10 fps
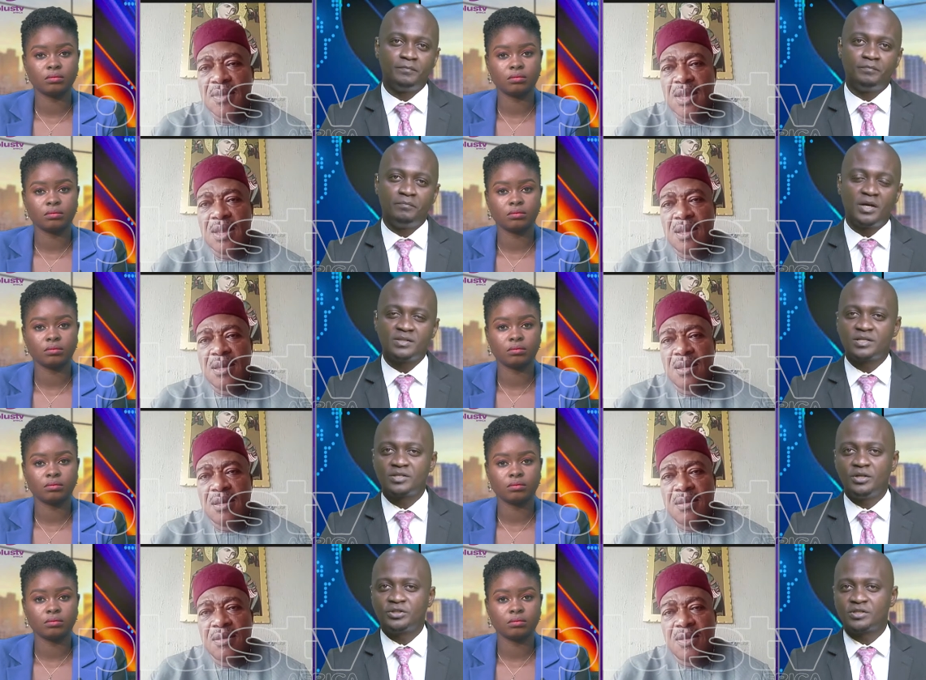Speaker 1: Because it's
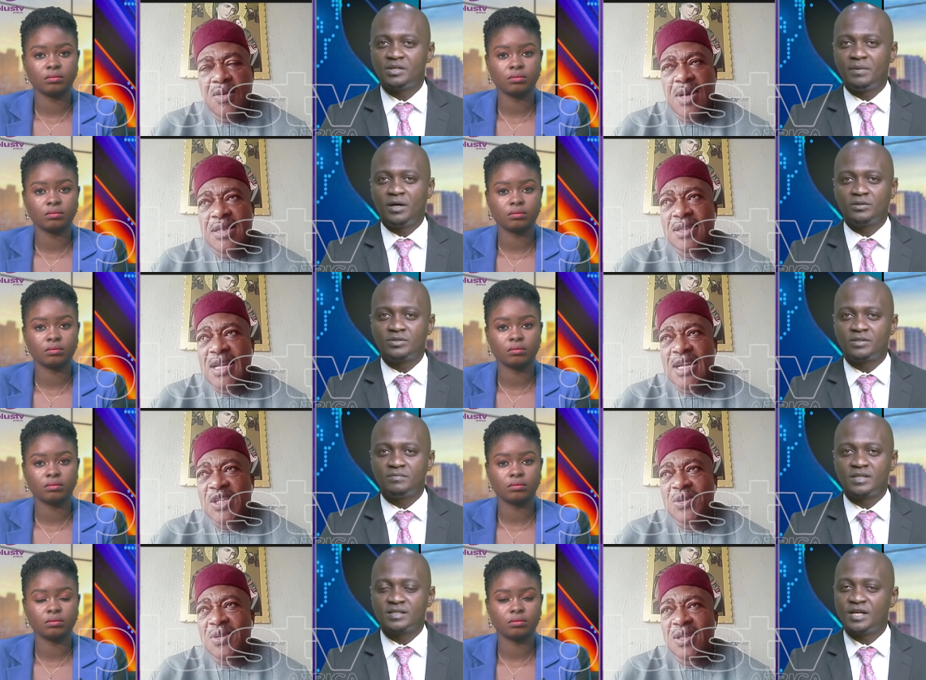not just yeah, about
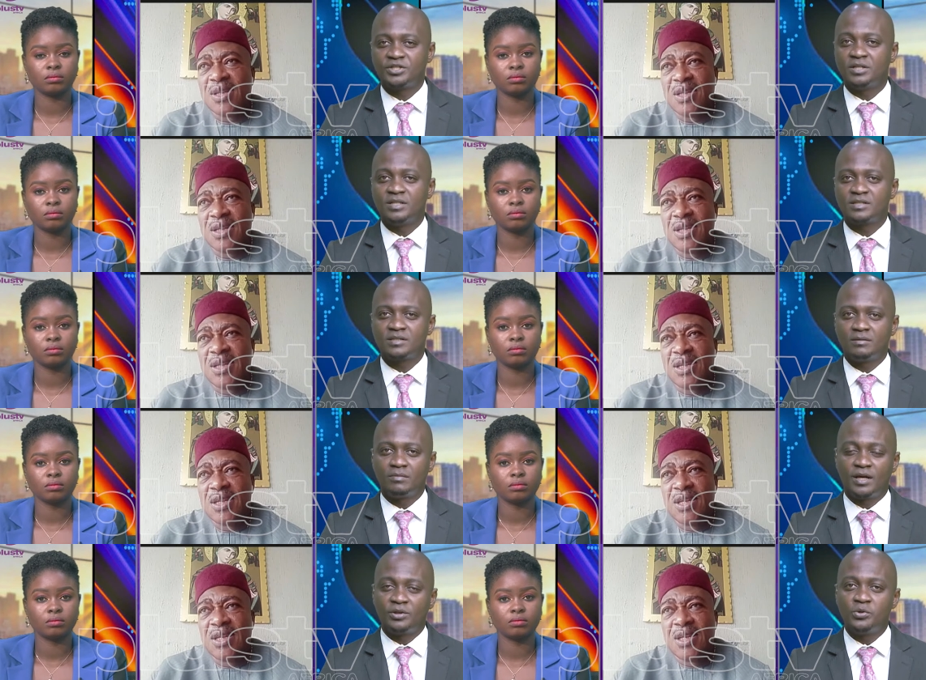secessionists.
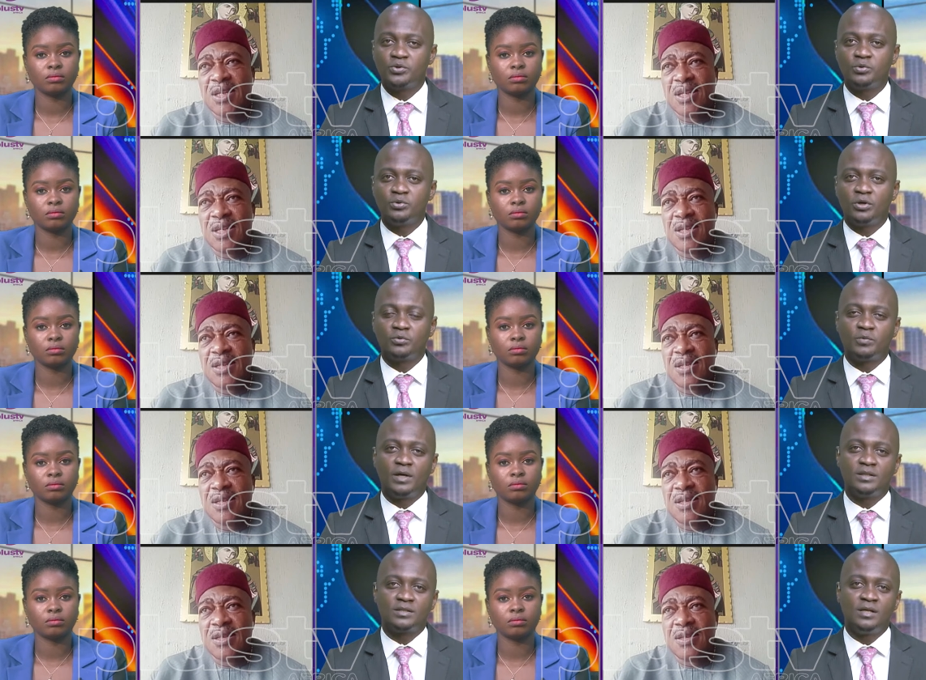There are those who don't
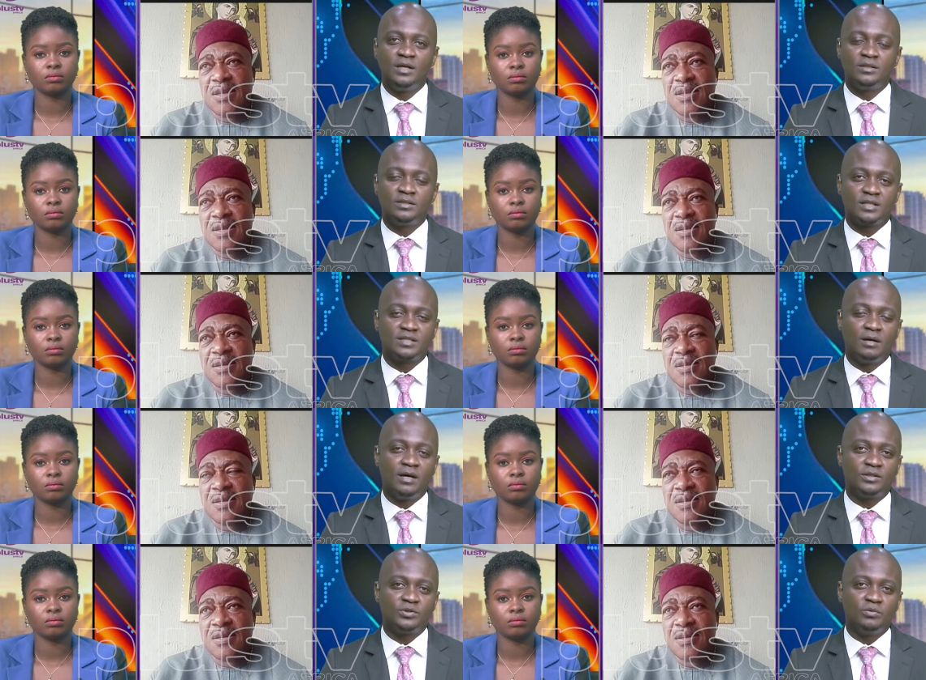want to,
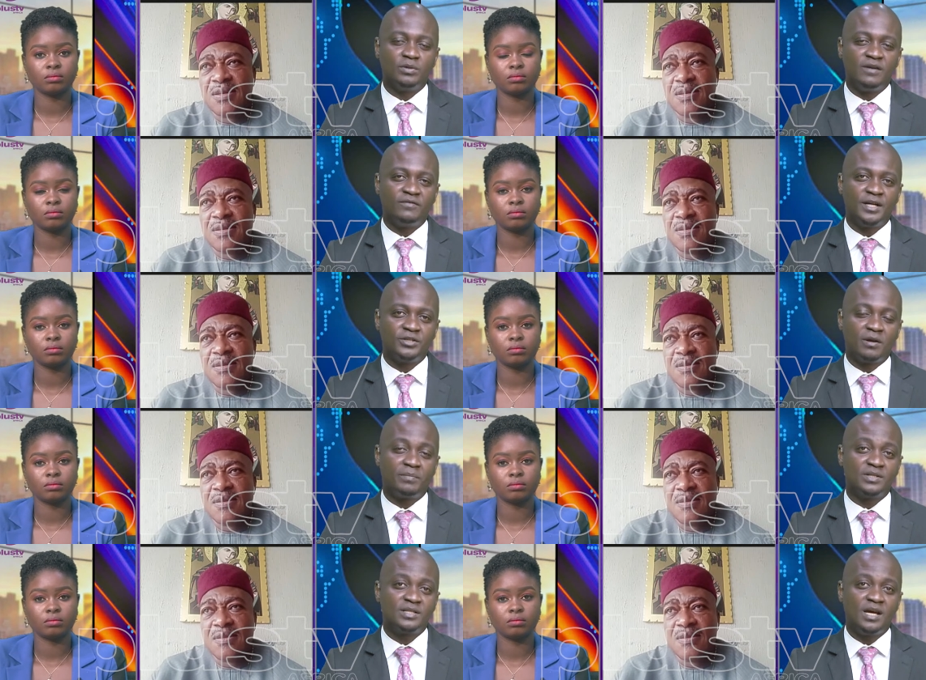uh, to leave Nigeria
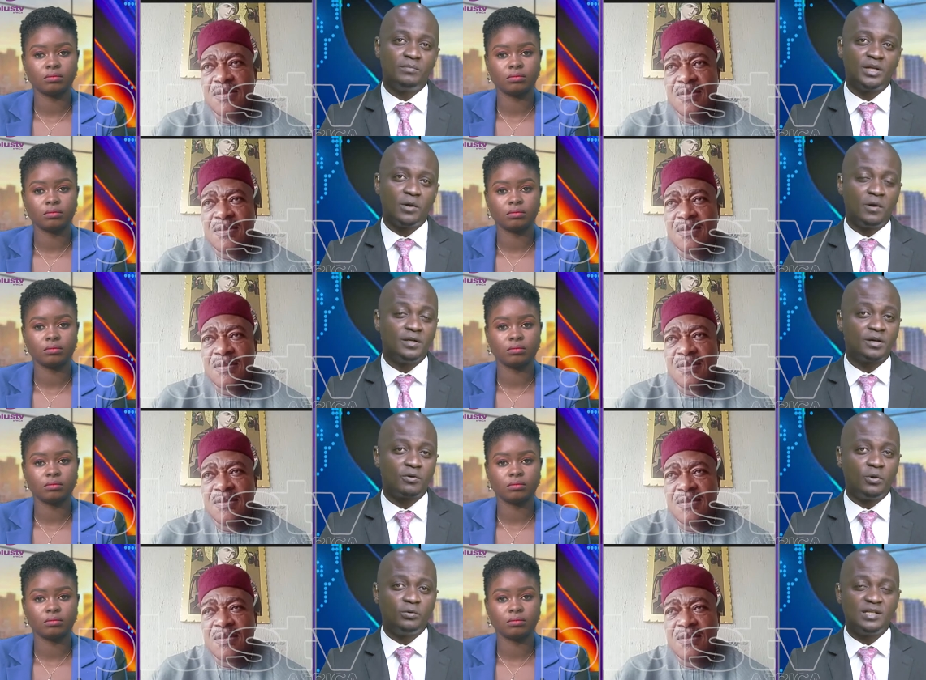per se, but they want
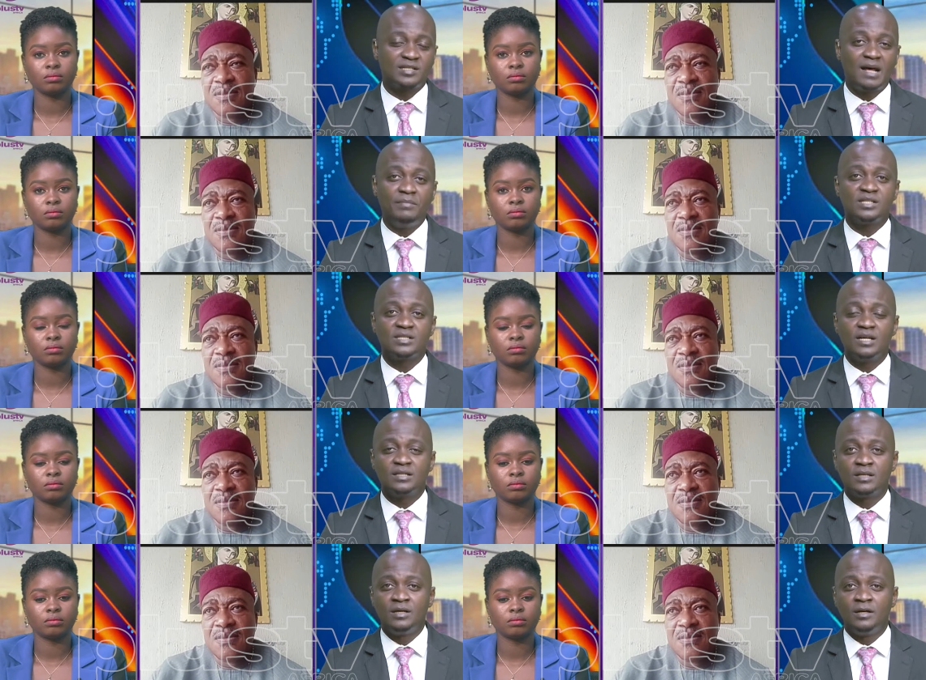their own Islamic
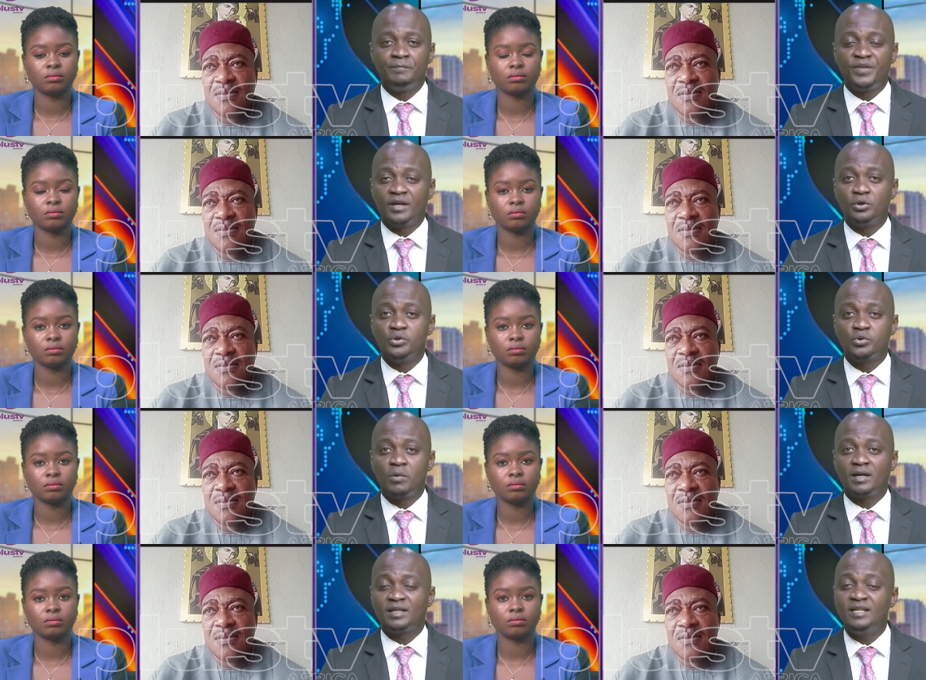state. There are those who
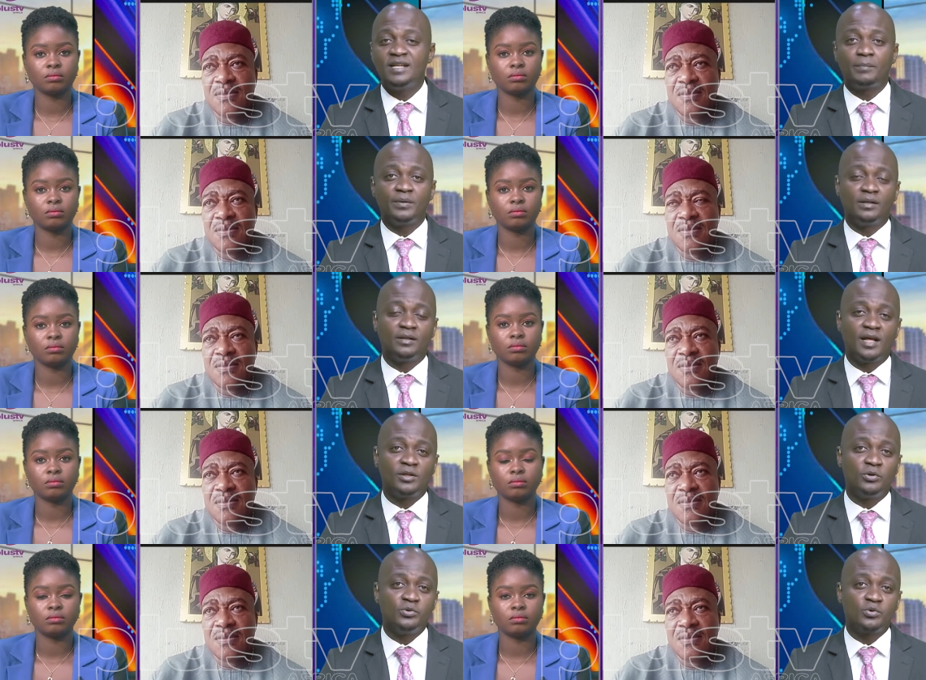are kidnapping. There are
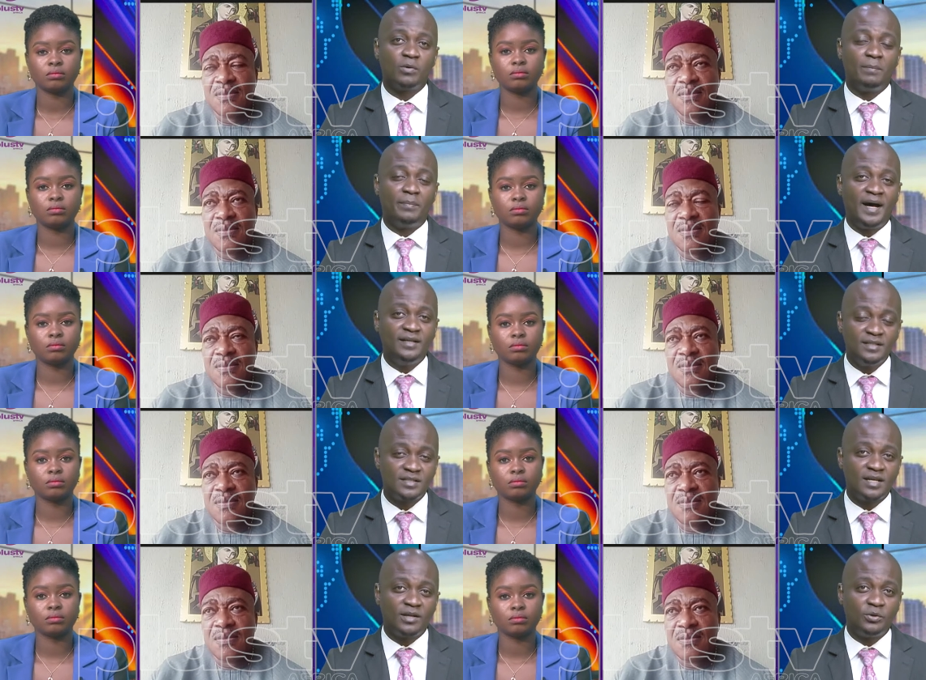those who are bandits.
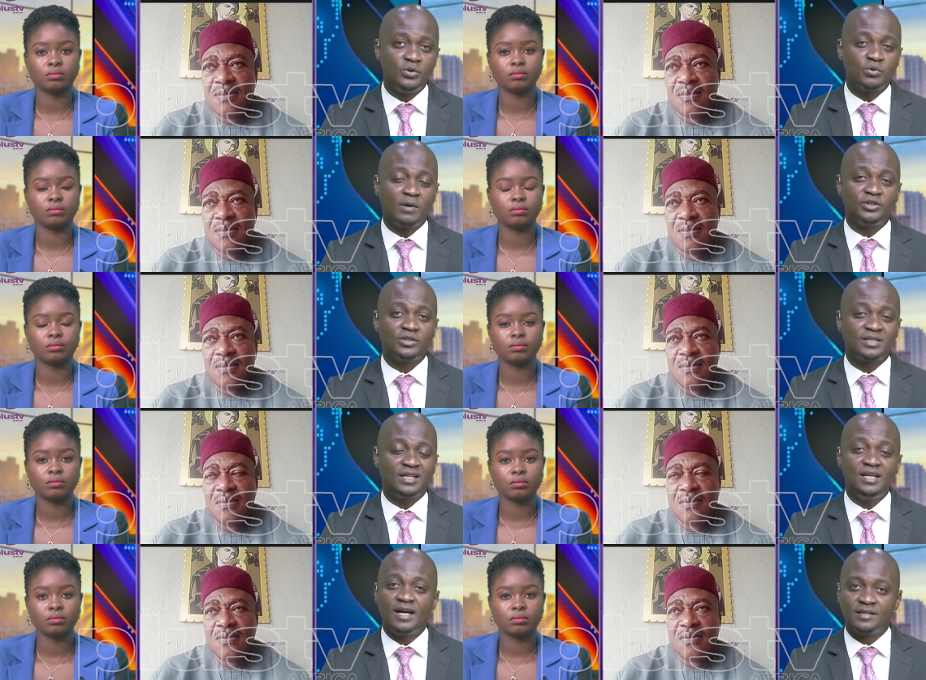There are those who are just
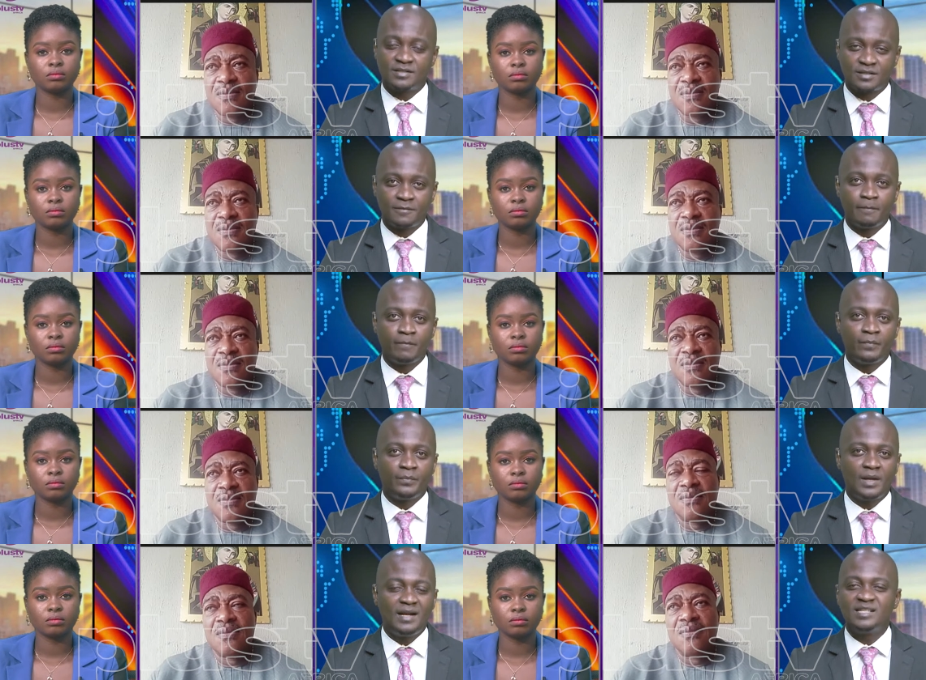killers.
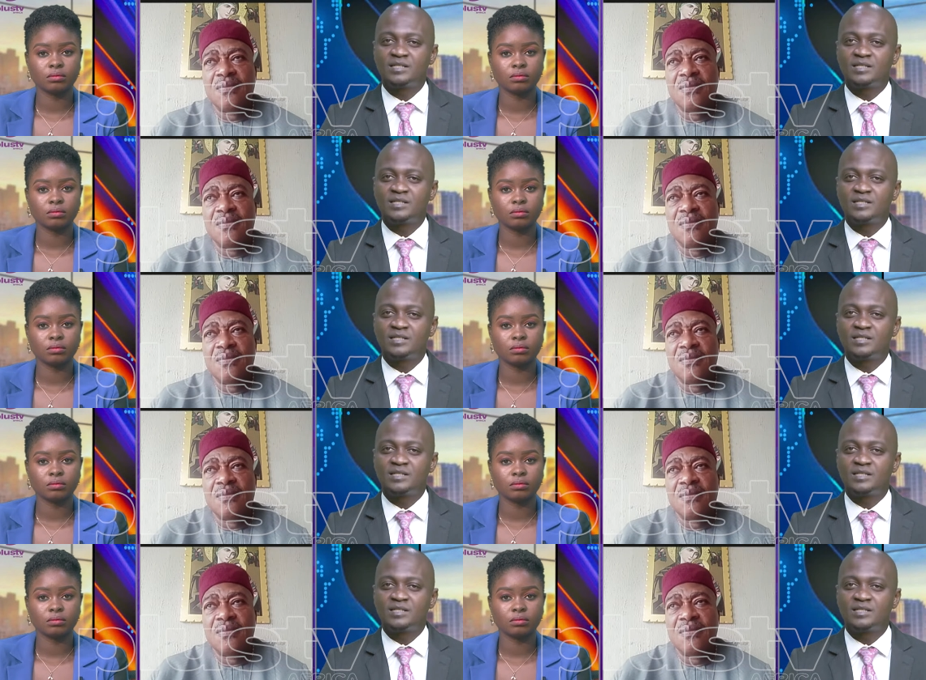And it's